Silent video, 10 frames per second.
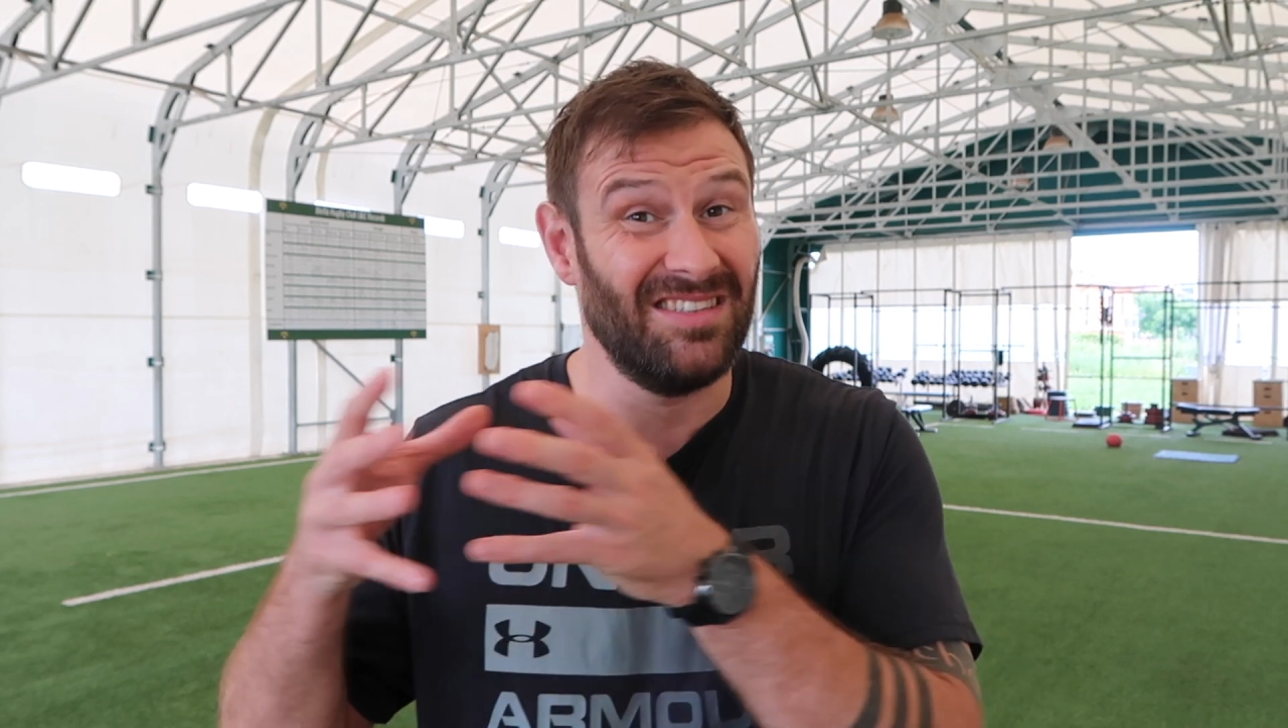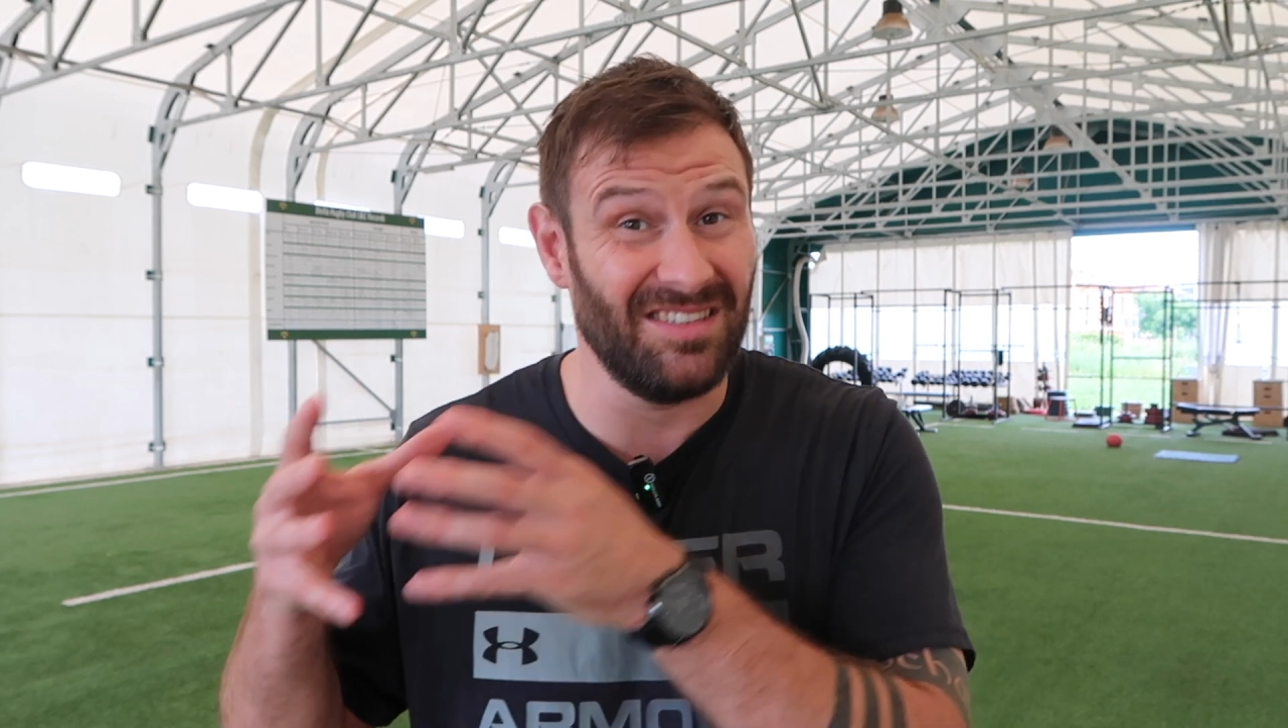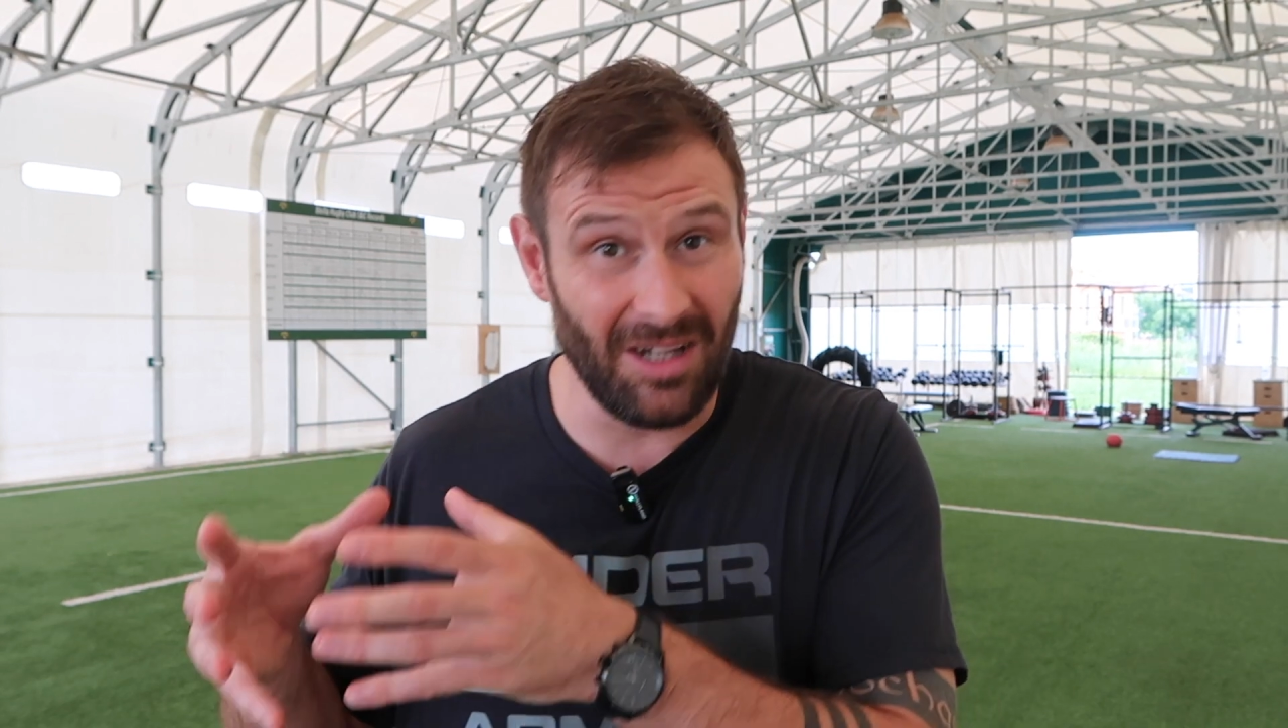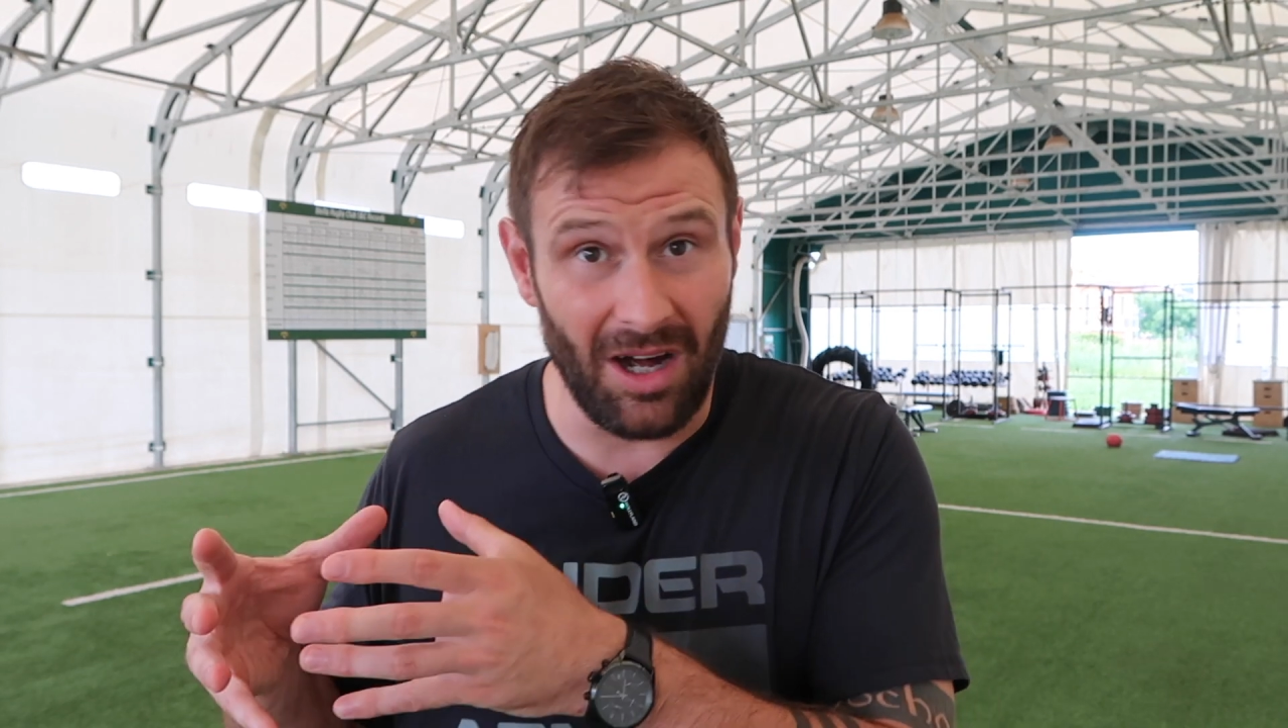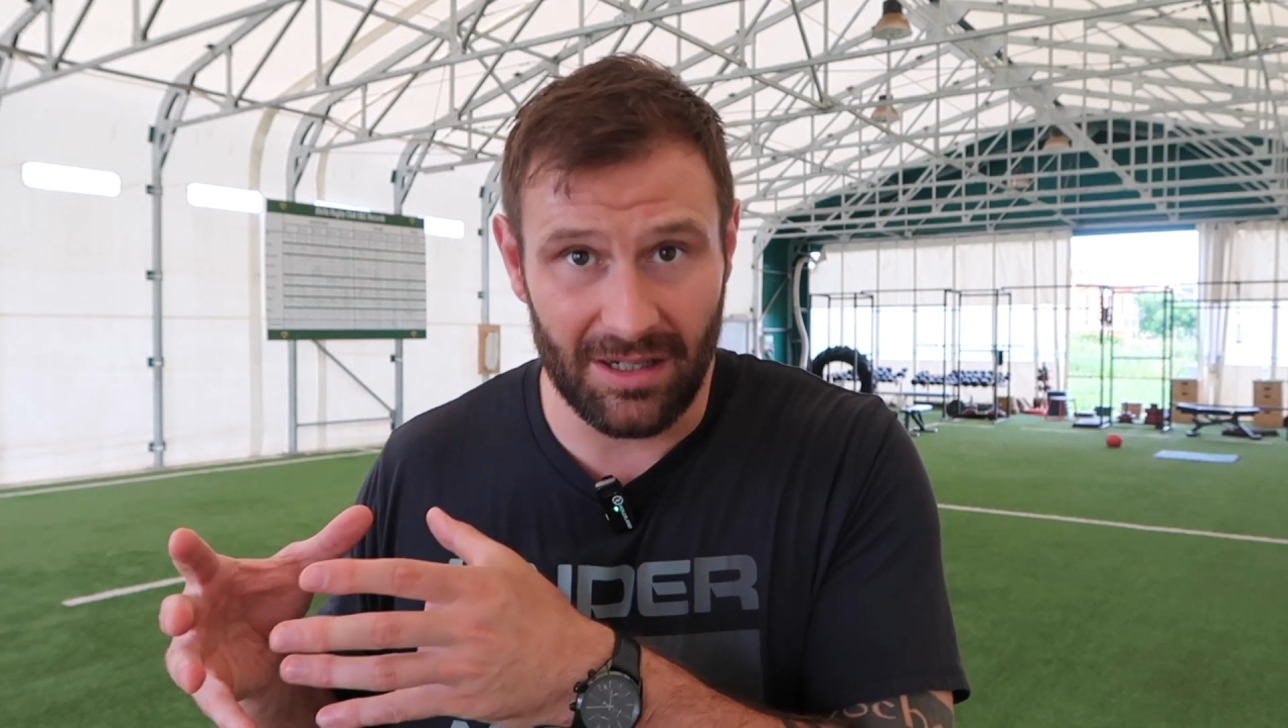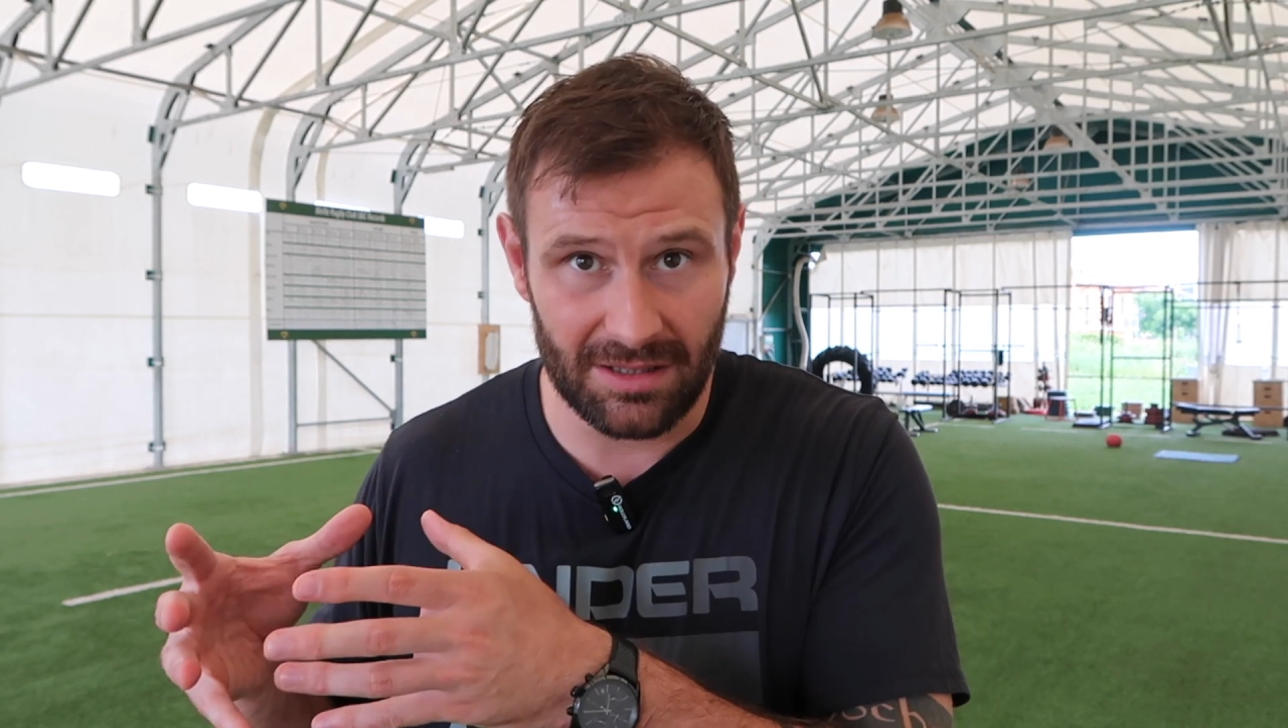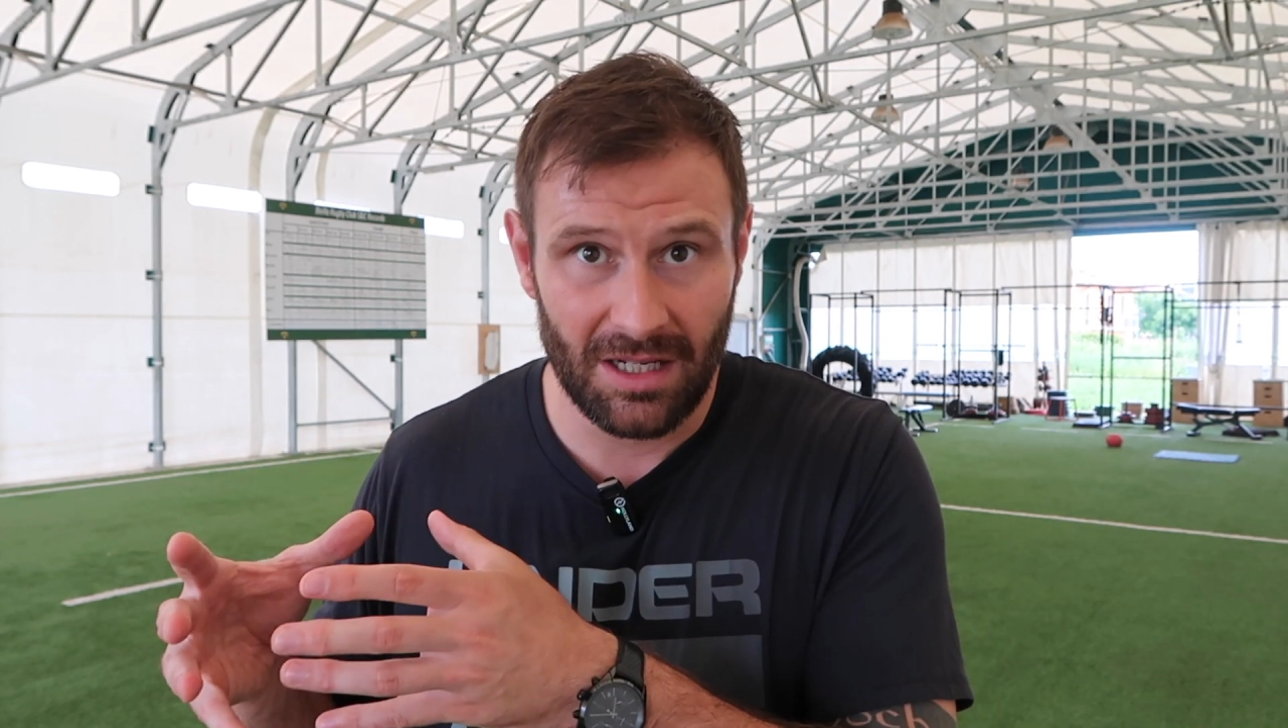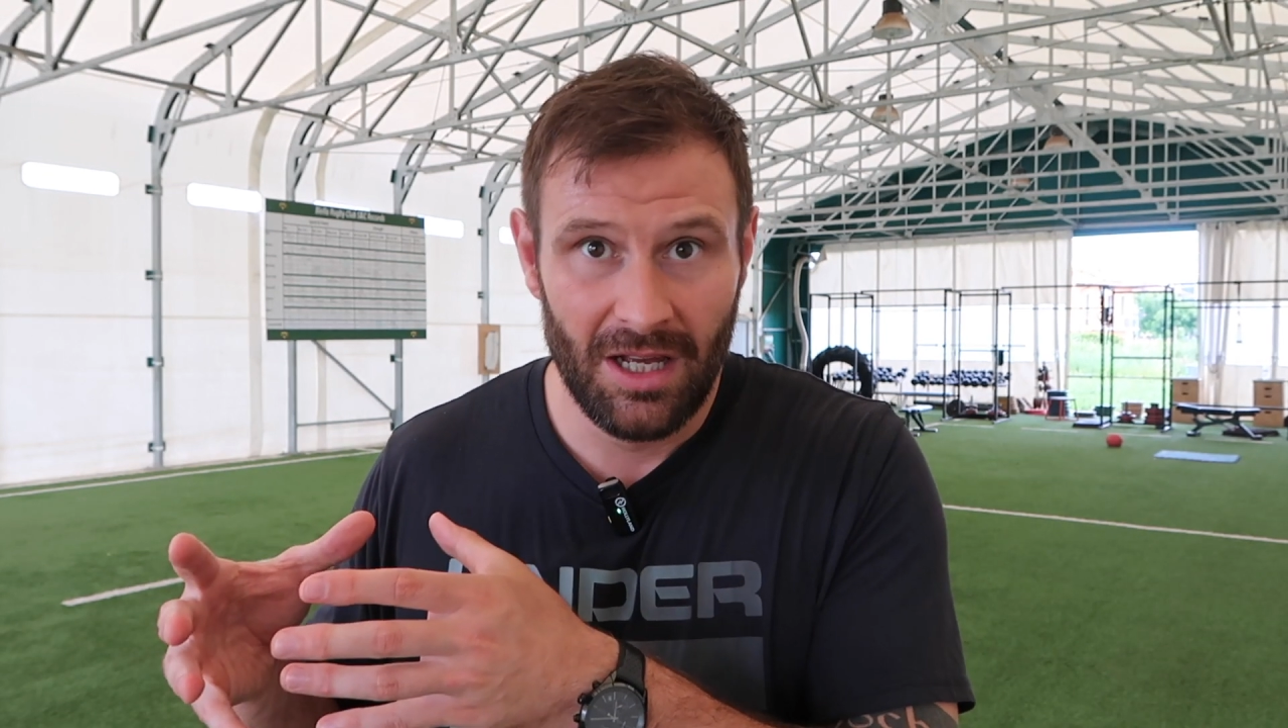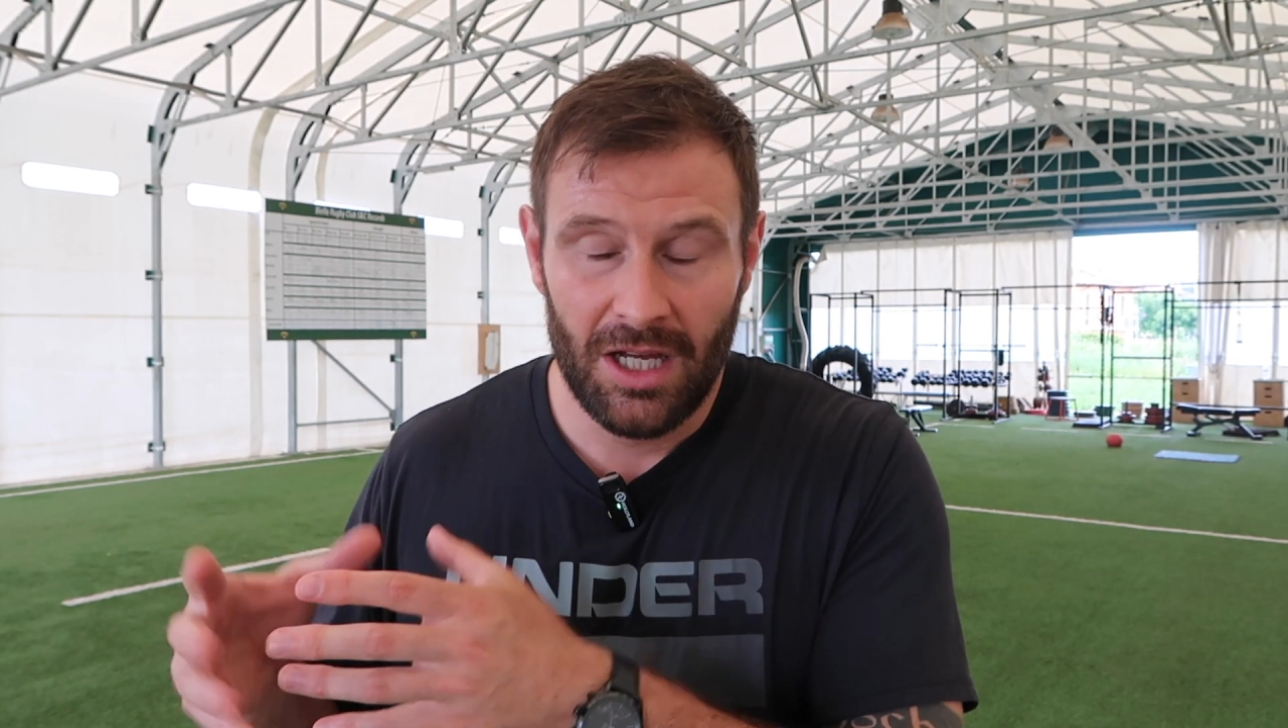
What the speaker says: start,